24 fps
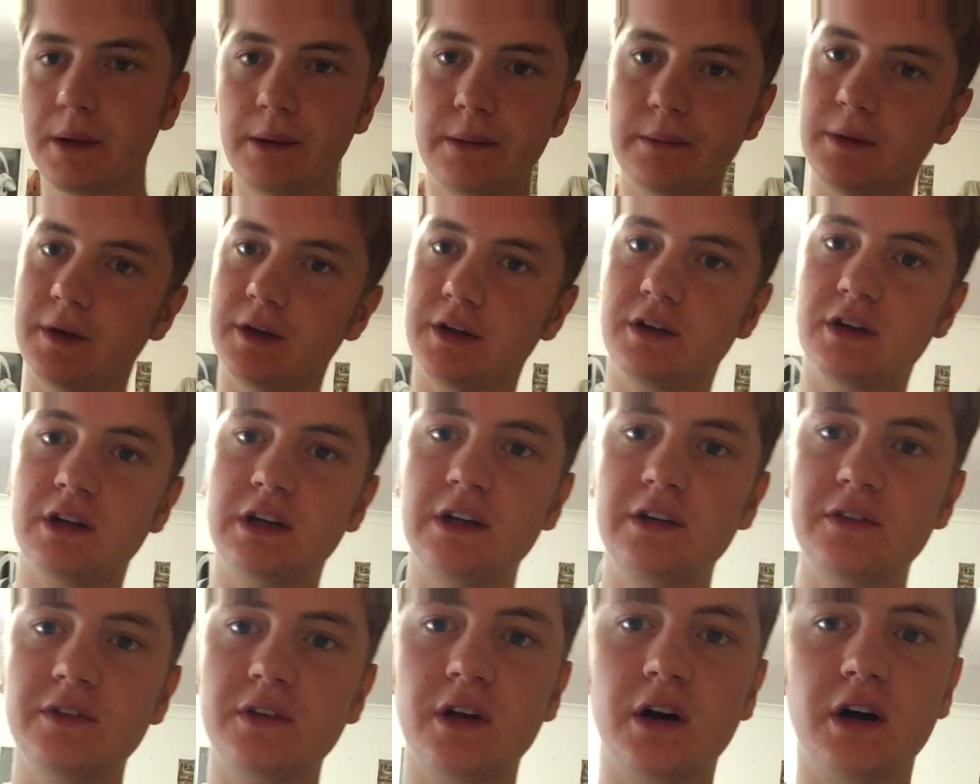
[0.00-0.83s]
But you could
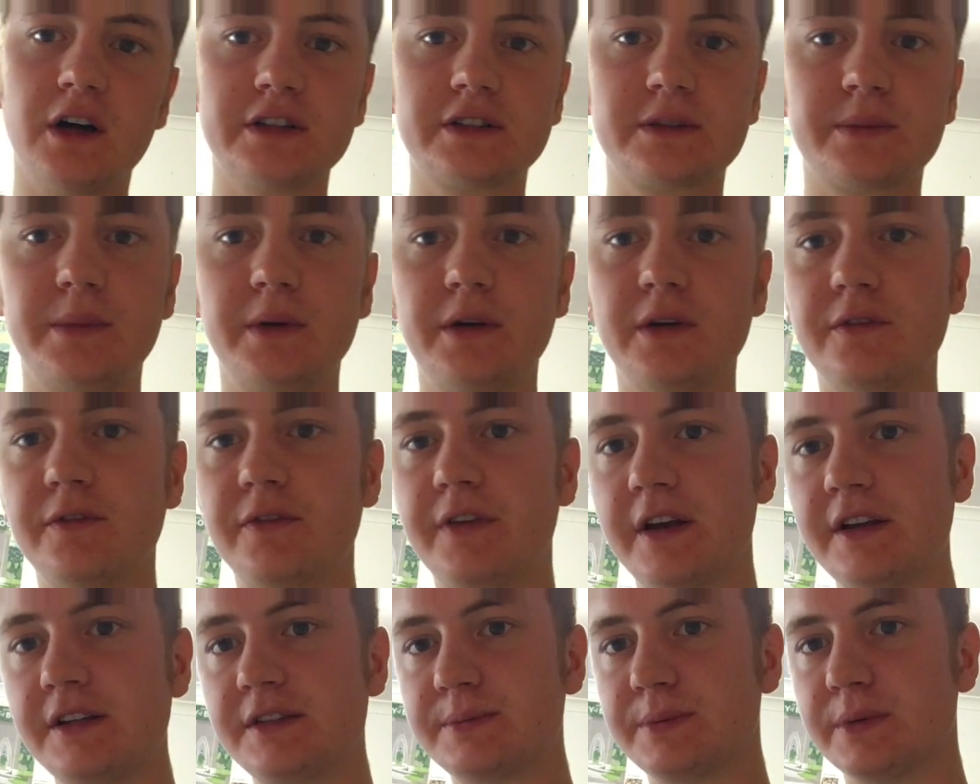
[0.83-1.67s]
even ask me on
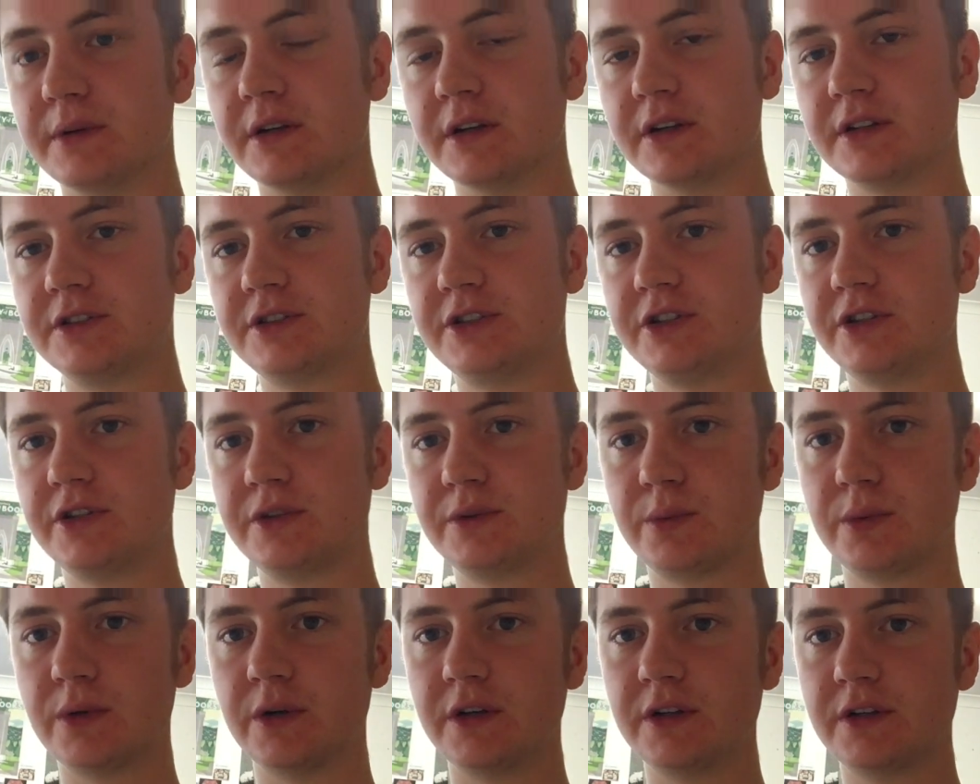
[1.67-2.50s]
Facebook,
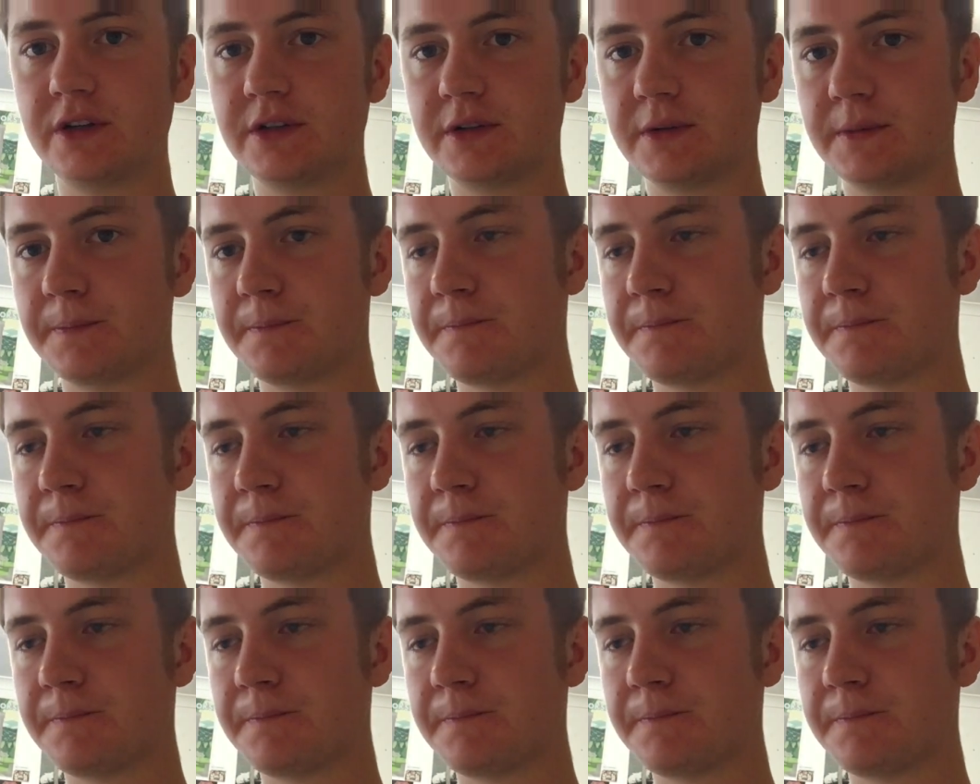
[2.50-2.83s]
Jude Wood.